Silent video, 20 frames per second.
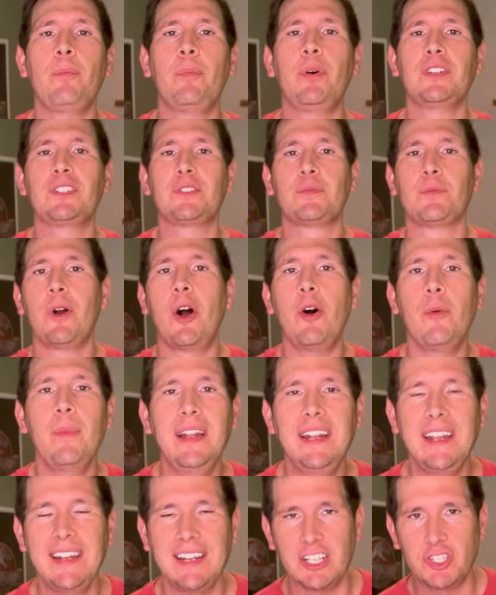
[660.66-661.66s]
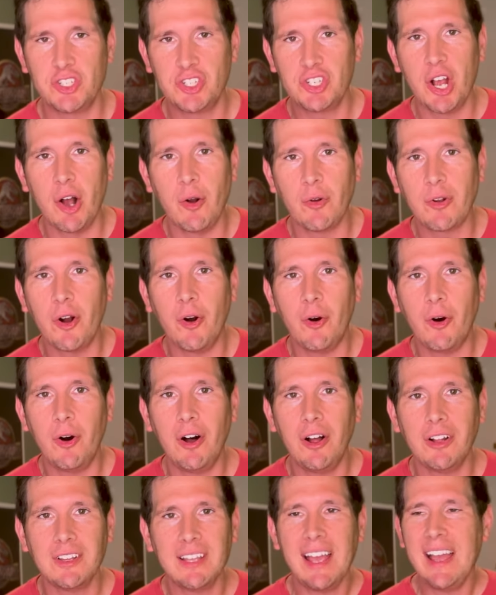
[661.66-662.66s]
puts Roman in a
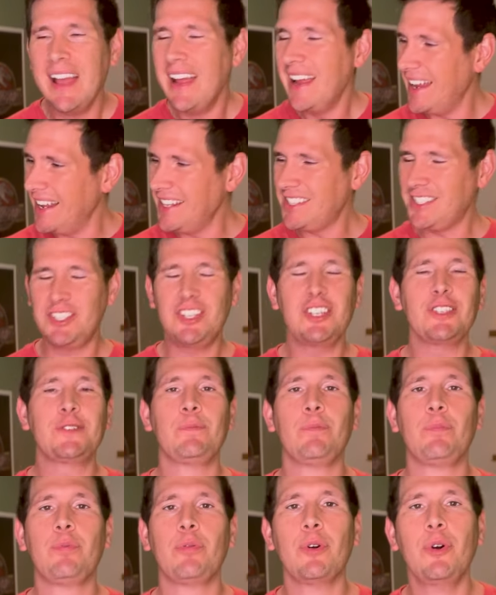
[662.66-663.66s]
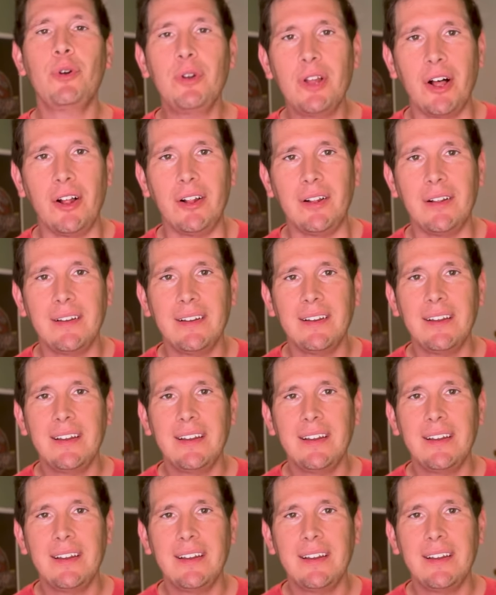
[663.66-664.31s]
chokehold. It's just brutal.